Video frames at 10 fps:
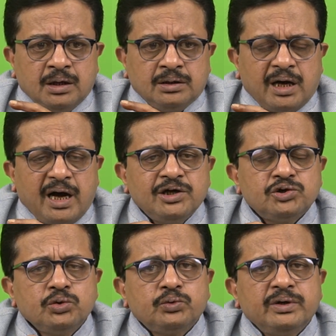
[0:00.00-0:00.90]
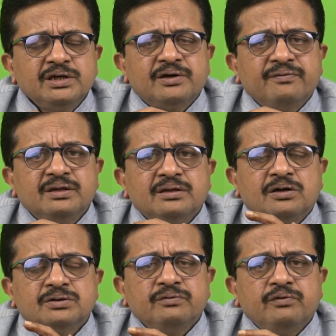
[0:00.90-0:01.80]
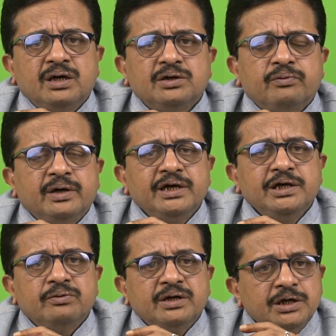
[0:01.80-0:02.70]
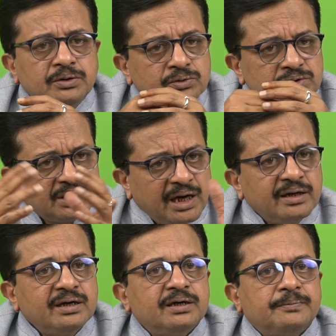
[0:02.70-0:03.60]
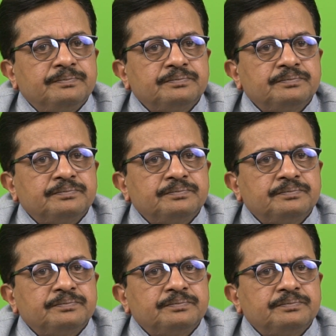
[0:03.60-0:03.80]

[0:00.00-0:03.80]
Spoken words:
The ISO 27001 2022 standard